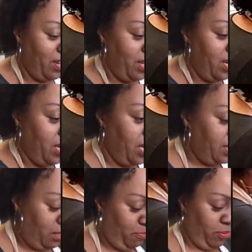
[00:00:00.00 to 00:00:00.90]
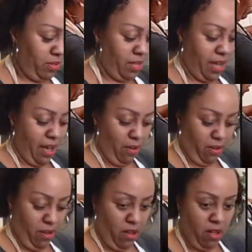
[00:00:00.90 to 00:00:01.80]
forgot to put the
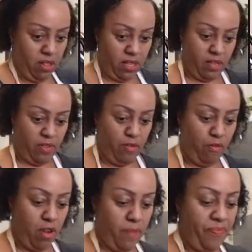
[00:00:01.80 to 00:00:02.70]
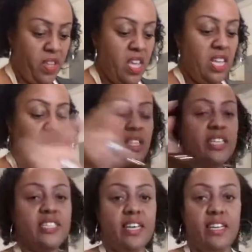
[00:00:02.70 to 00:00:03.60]
alcohol in the rum. So
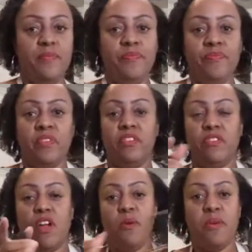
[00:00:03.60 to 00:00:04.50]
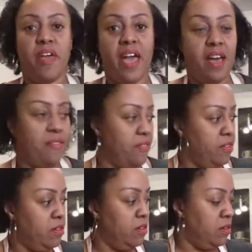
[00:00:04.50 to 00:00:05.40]
they said, start with a half
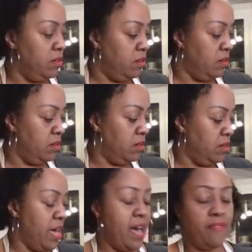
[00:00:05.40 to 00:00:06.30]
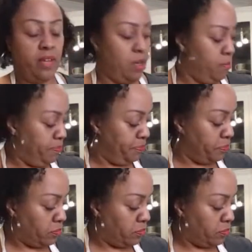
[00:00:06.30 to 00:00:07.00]
cup